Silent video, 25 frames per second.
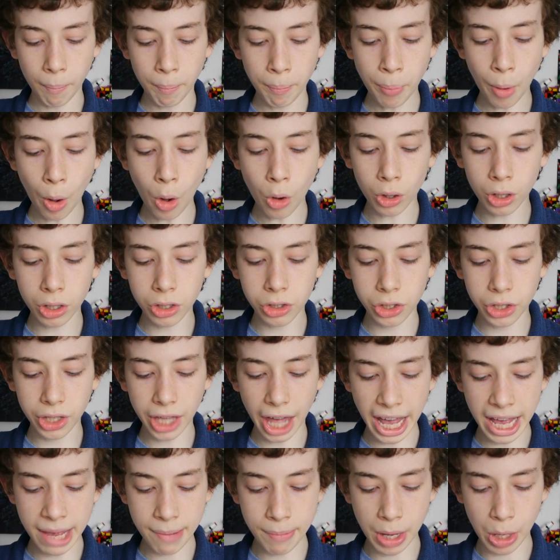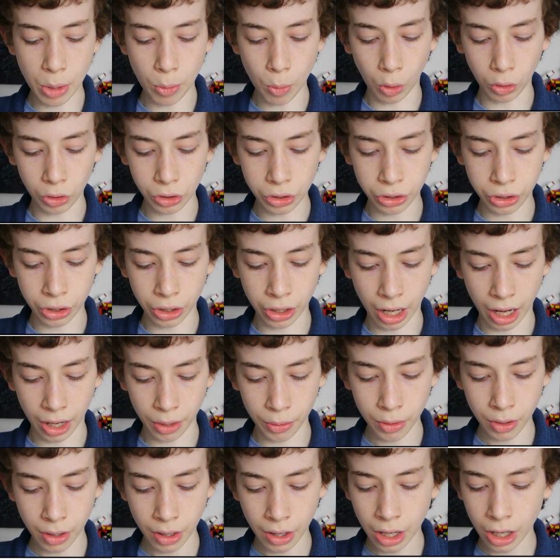Box Gaming wants to
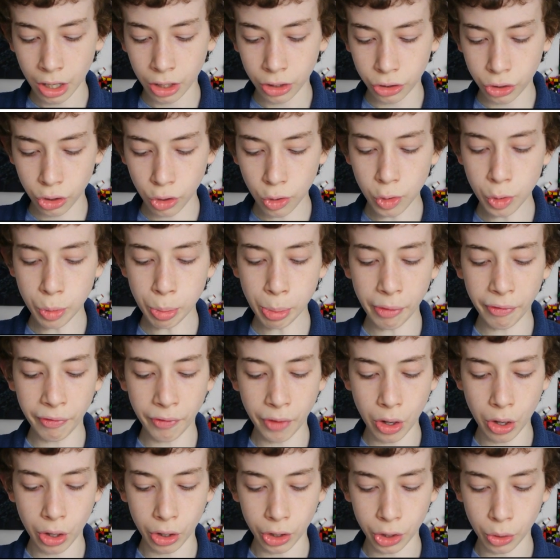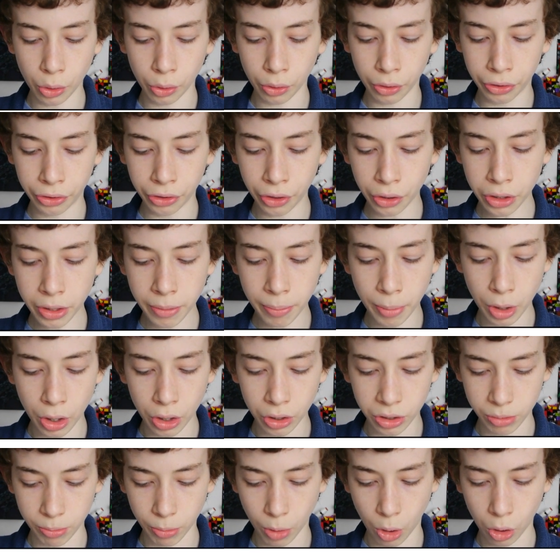know, do you prefer your
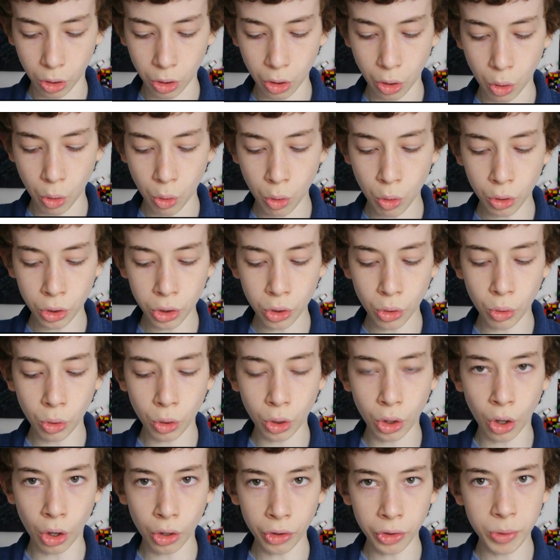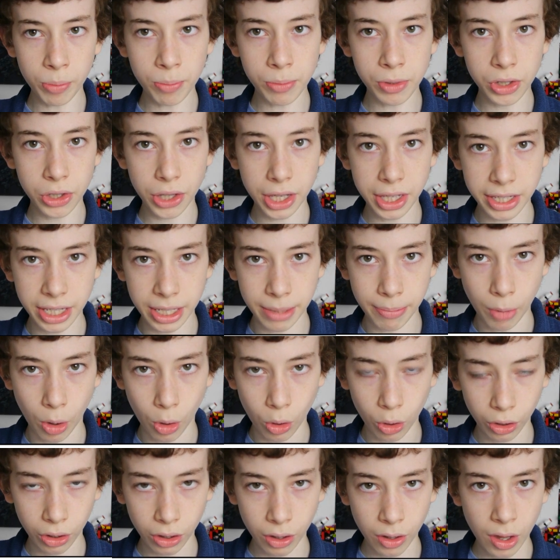Thunderbirds MOC or your Gotham City
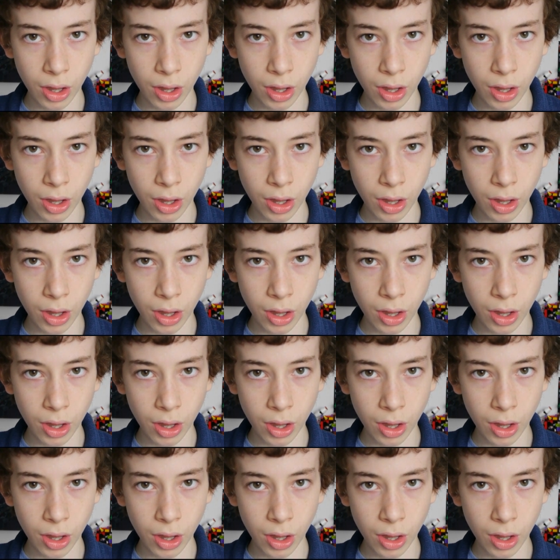MOC?